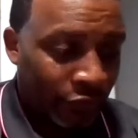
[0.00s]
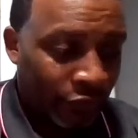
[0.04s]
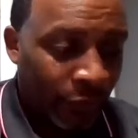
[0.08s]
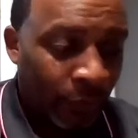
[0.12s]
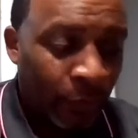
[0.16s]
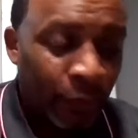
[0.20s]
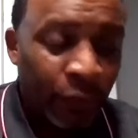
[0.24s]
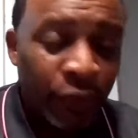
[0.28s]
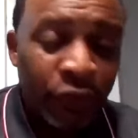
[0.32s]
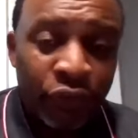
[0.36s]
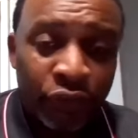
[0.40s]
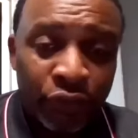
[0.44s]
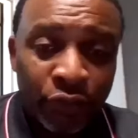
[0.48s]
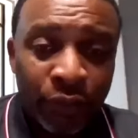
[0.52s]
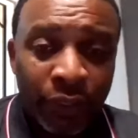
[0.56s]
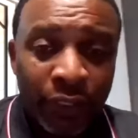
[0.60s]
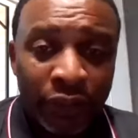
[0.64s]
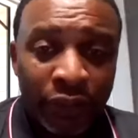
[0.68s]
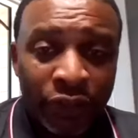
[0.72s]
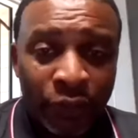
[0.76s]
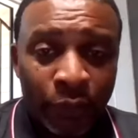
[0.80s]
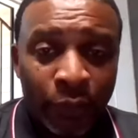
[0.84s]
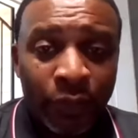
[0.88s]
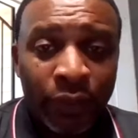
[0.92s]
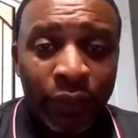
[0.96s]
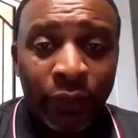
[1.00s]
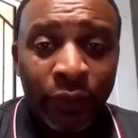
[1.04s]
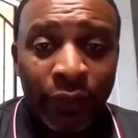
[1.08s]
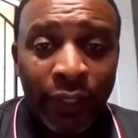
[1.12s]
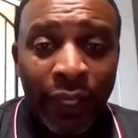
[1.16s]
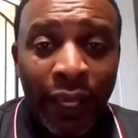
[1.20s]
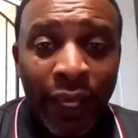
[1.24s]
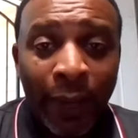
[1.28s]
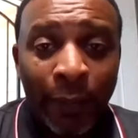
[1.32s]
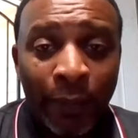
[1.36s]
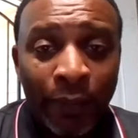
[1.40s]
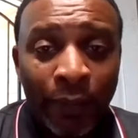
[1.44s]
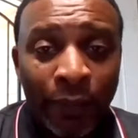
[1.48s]
some restraints with
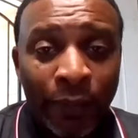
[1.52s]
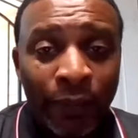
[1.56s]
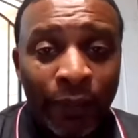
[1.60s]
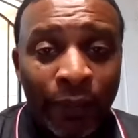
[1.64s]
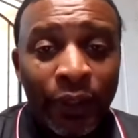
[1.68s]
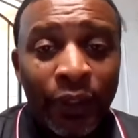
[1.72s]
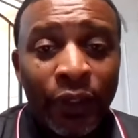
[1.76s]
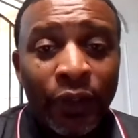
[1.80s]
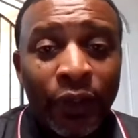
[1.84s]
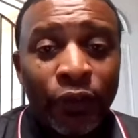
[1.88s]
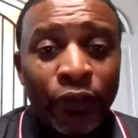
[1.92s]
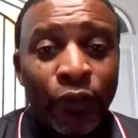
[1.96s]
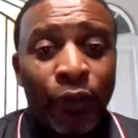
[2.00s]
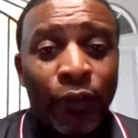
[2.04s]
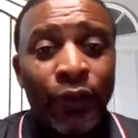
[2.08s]
their capital,